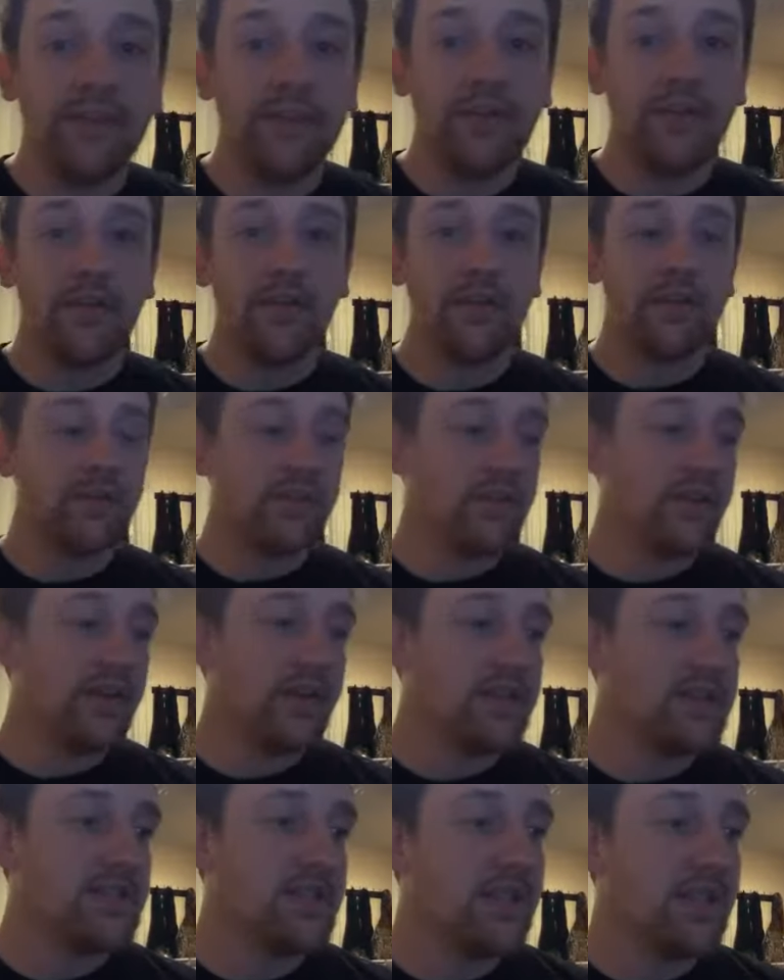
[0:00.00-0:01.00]
You, know, you see,
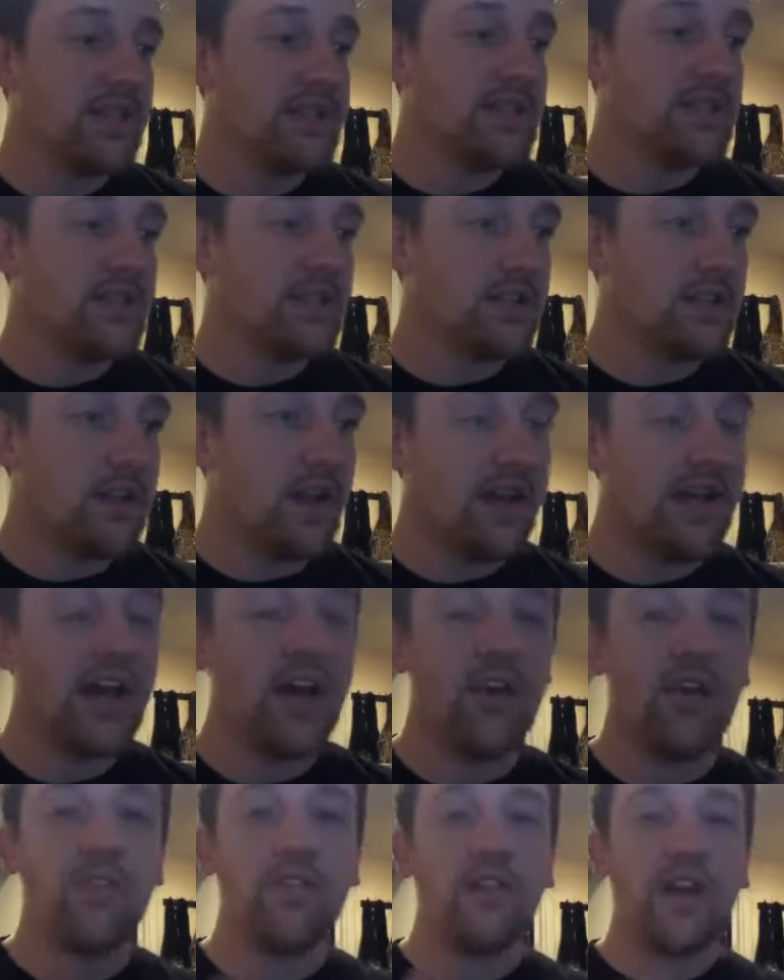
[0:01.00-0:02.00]
that's that's a
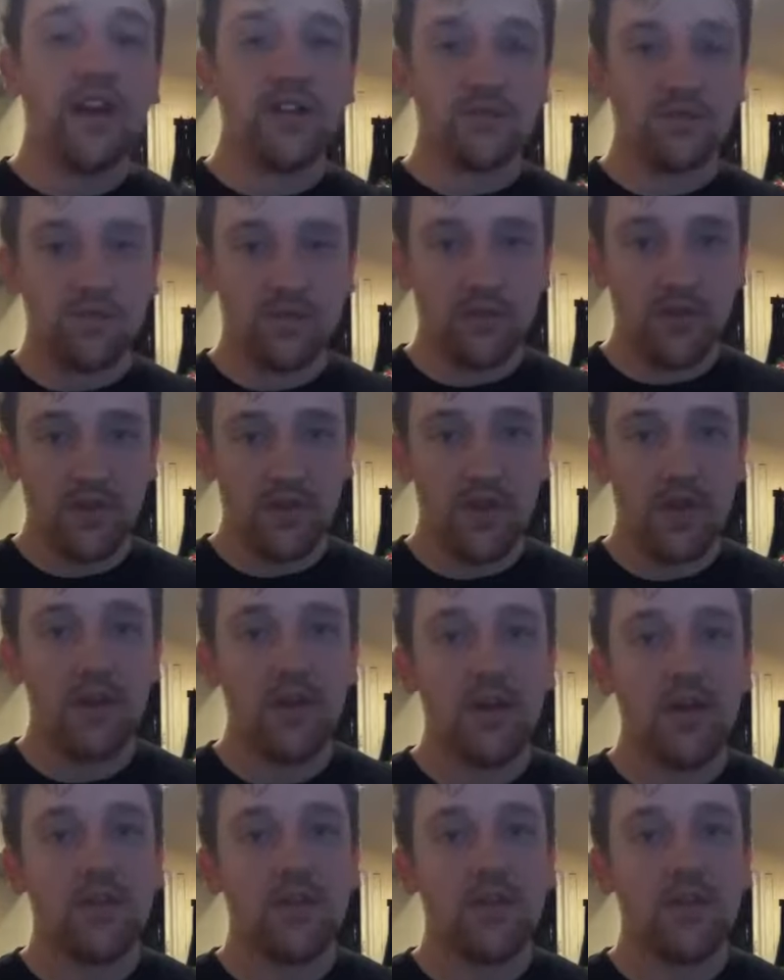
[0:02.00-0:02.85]
counterfactual thing.